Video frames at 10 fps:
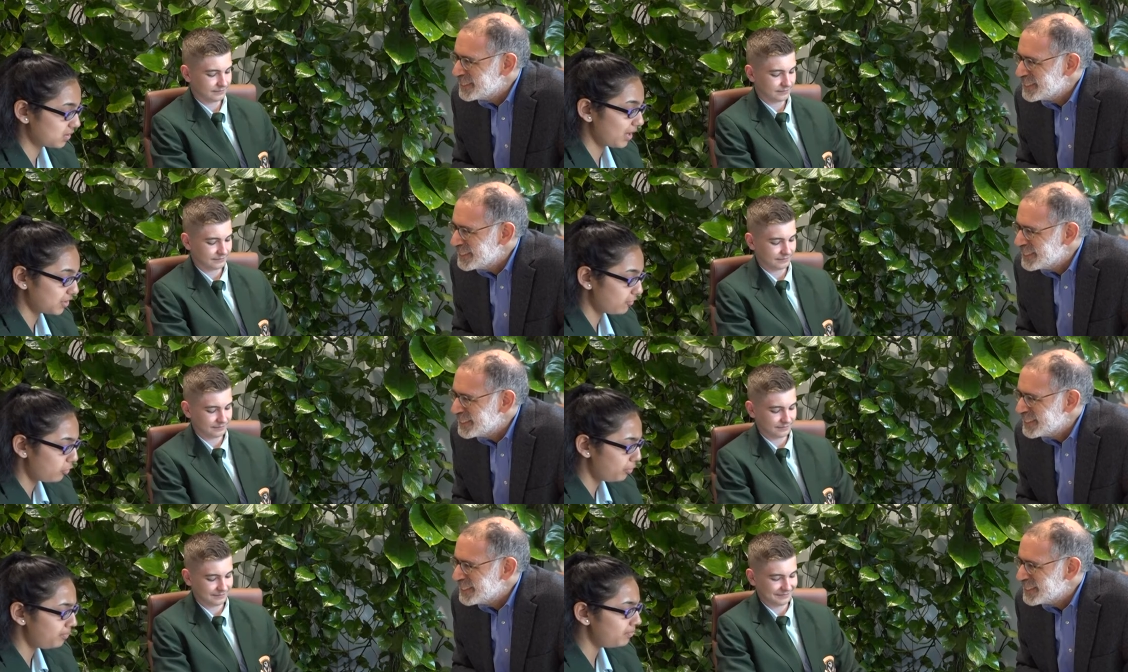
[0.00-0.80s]
Speaker 1: Scratch
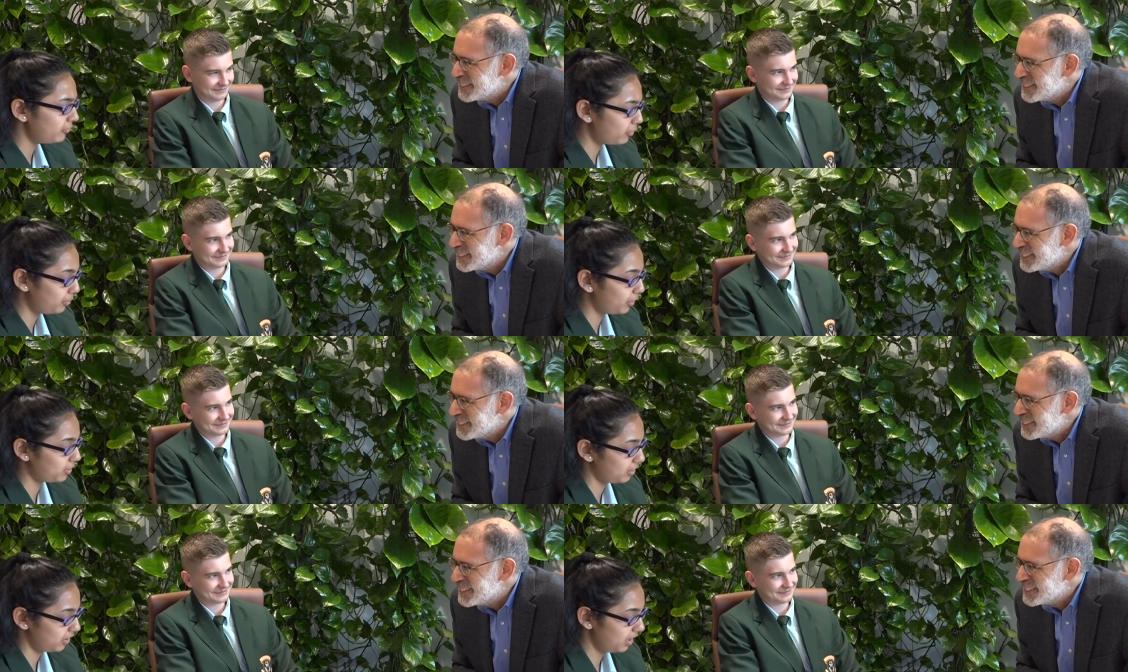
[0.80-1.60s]

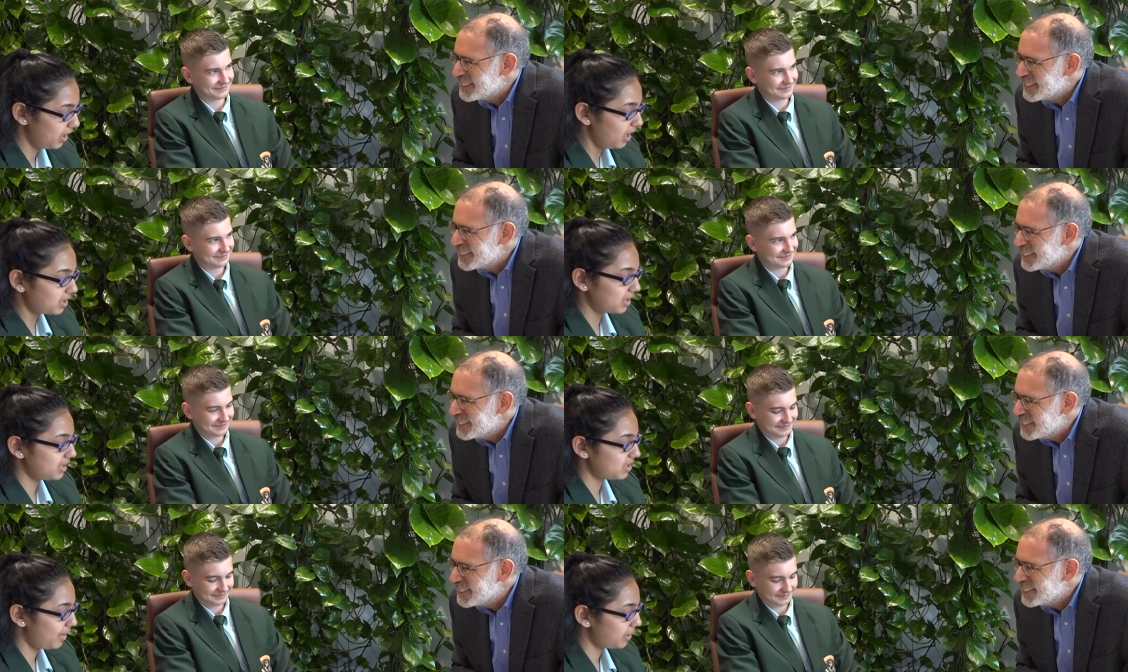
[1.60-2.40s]
4.0. Tell
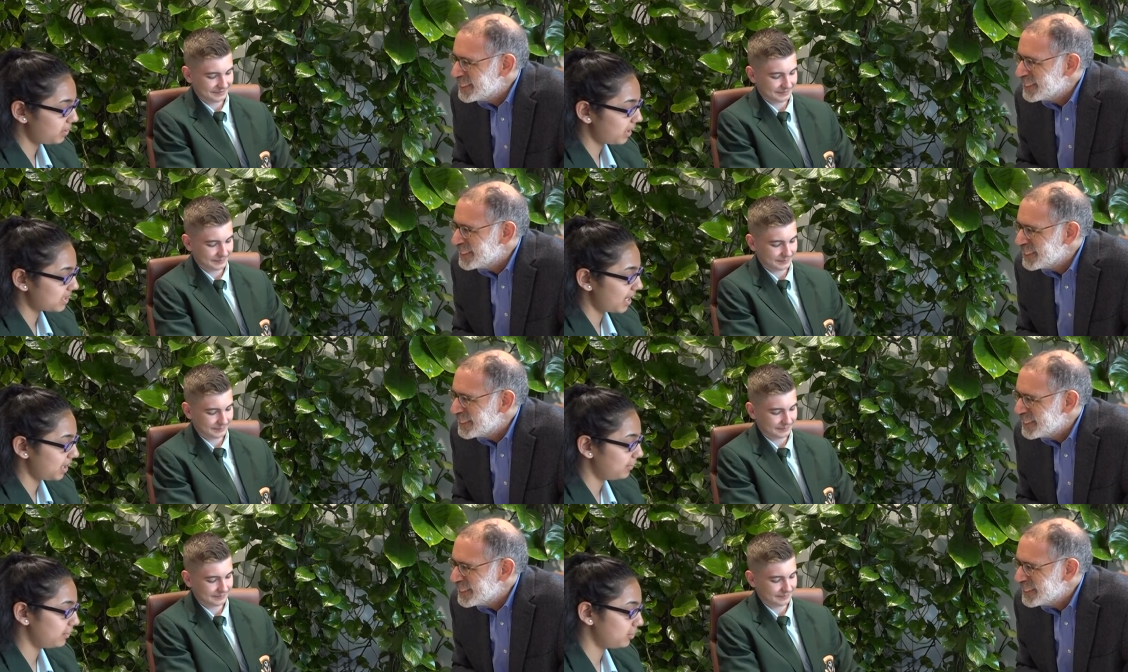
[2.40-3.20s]
us about your
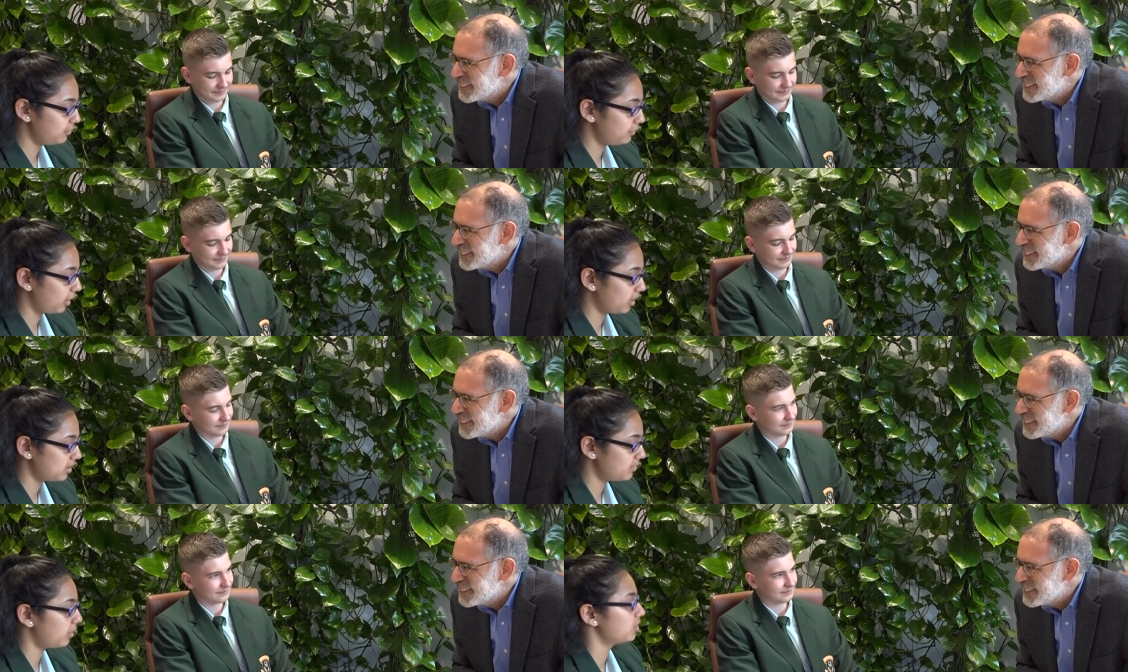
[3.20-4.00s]
exciting
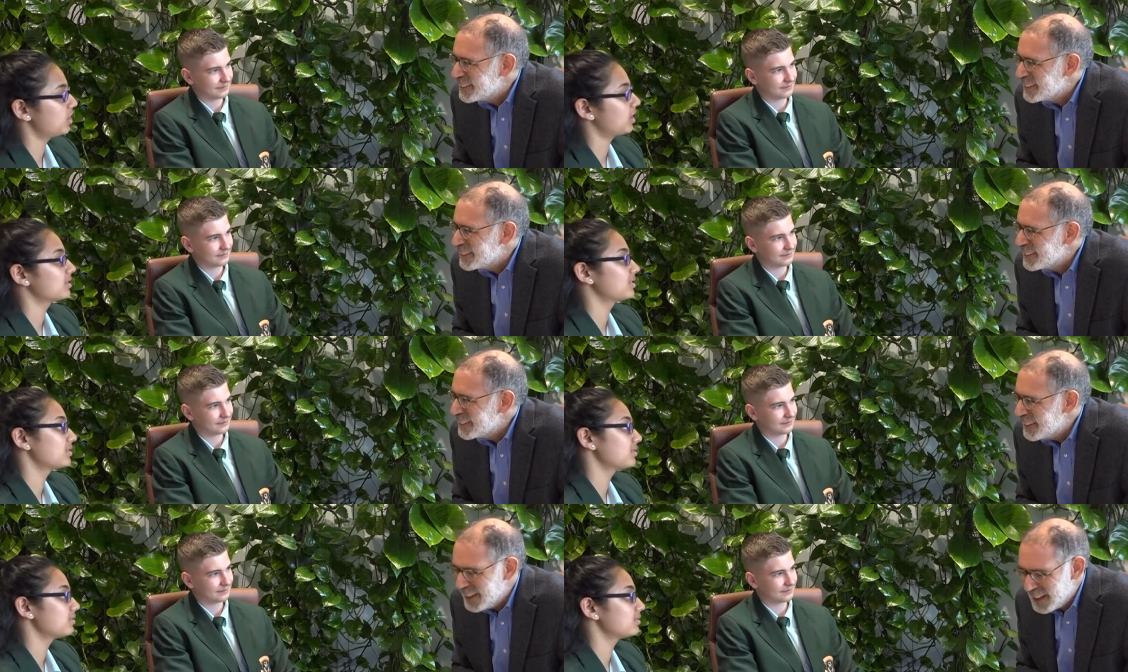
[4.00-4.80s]
future-focused projects.
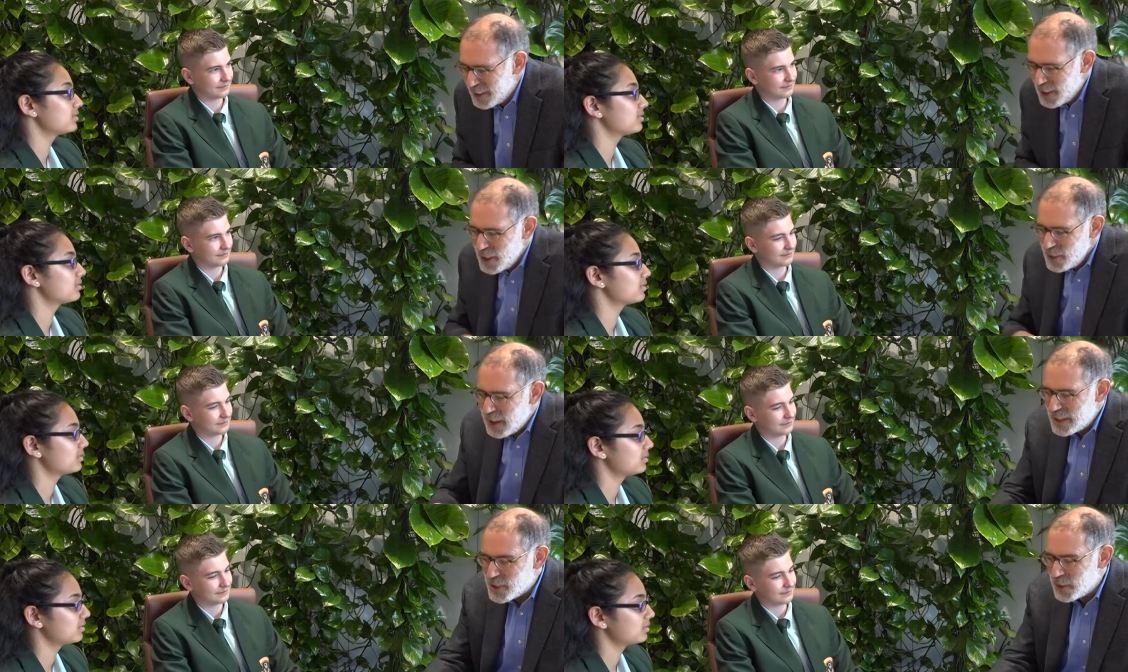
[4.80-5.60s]
Speaker 2: Yeah,
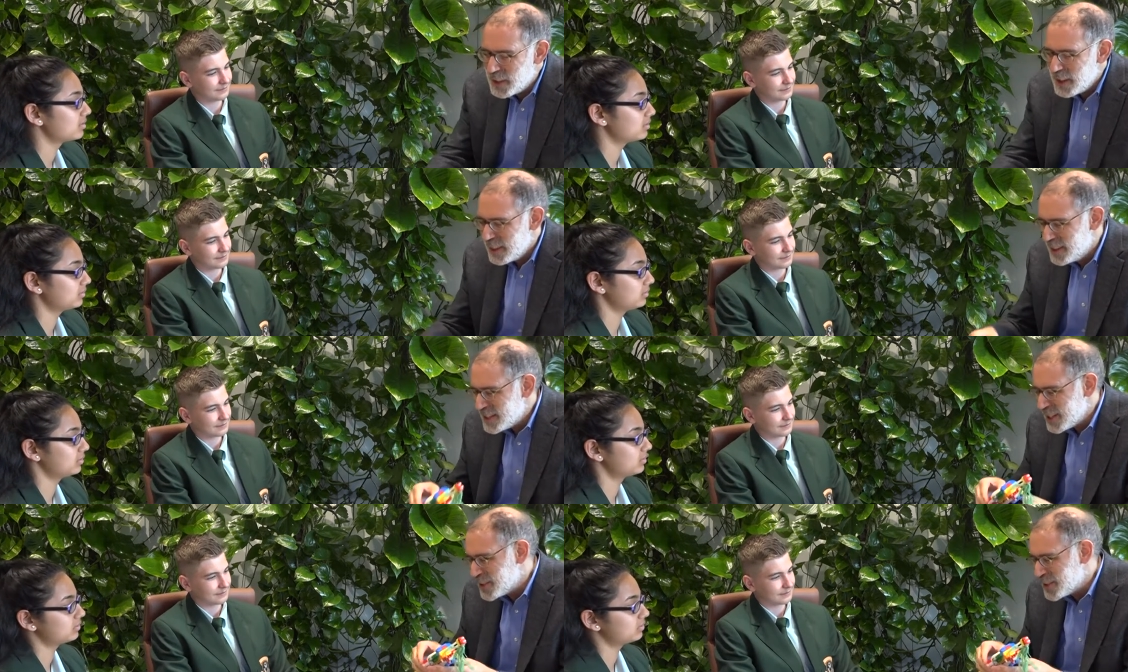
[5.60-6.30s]
right, so this